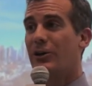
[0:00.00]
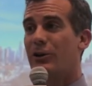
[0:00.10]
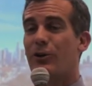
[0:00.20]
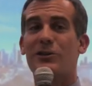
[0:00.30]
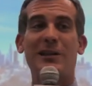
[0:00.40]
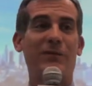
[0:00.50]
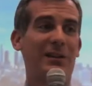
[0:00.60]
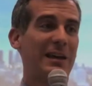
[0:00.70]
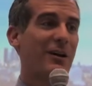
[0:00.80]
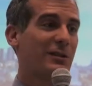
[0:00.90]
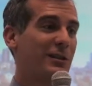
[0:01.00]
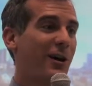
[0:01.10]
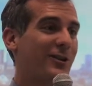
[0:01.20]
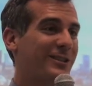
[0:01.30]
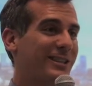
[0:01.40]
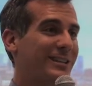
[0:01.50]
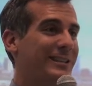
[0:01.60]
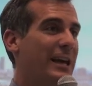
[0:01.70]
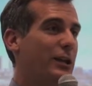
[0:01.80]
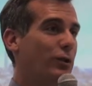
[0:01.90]
you can earn $70,000 the
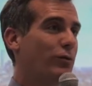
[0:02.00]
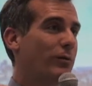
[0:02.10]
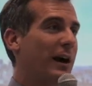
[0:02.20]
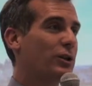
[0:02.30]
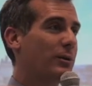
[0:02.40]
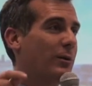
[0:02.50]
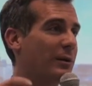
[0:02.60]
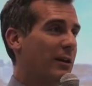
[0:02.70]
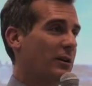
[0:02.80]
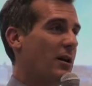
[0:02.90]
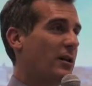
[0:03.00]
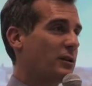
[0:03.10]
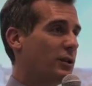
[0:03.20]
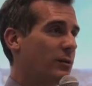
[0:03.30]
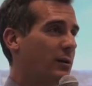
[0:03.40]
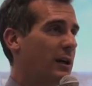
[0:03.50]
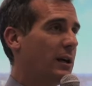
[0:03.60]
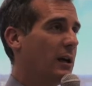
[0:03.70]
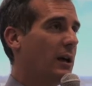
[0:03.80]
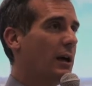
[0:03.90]
day you graduate without a college degree.
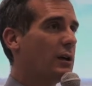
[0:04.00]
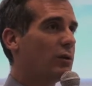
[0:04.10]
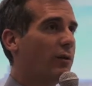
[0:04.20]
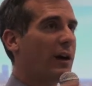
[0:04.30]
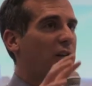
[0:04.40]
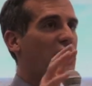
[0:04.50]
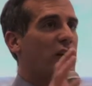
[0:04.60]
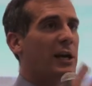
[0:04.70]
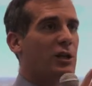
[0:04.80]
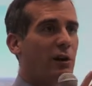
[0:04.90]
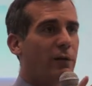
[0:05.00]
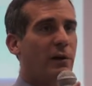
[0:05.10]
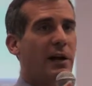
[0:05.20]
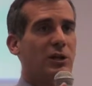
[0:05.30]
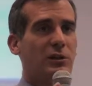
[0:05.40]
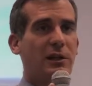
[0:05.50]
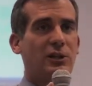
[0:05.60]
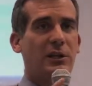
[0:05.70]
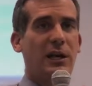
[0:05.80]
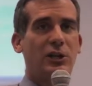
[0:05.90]
So we've got to change our vocational
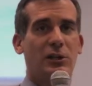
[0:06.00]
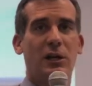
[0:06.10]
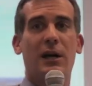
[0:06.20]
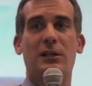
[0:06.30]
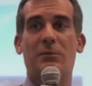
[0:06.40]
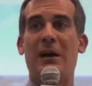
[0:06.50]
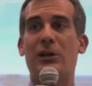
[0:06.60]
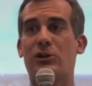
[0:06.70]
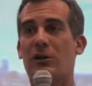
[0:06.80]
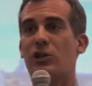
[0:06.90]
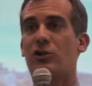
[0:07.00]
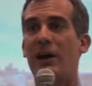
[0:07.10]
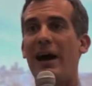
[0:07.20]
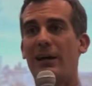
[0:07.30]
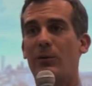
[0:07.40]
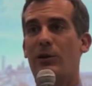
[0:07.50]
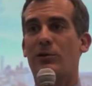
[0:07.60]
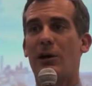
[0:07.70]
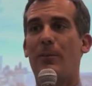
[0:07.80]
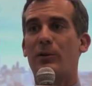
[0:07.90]
education to make sure it's tracking with
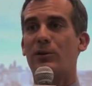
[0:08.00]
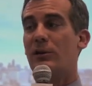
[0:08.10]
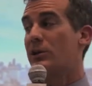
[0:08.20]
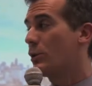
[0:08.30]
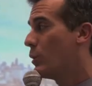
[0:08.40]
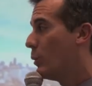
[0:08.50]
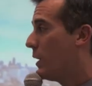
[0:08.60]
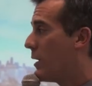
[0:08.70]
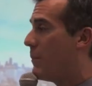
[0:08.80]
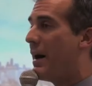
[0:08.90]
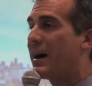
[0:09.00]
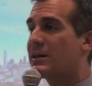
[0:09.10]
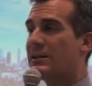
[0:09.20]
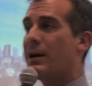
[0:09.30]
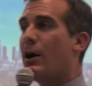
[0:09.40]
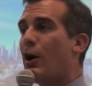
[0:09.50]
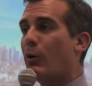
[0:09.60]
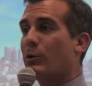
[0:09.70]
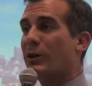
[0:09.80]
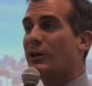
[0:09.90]
those opportunities. So when we come back and say,
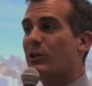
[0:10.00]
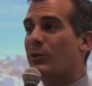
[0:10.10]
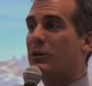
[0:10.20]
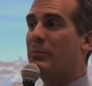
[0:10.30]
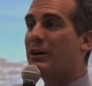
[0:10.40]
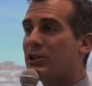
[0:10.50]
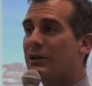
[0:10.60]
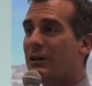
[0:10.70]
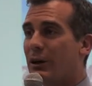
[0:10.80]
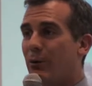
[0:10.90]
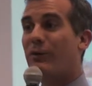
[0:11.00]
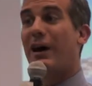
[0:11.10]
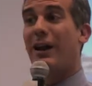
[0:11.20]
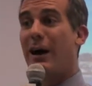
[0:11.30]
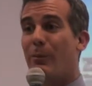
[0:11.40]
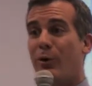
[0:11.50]
what are we going to do with the budget? We've got a lot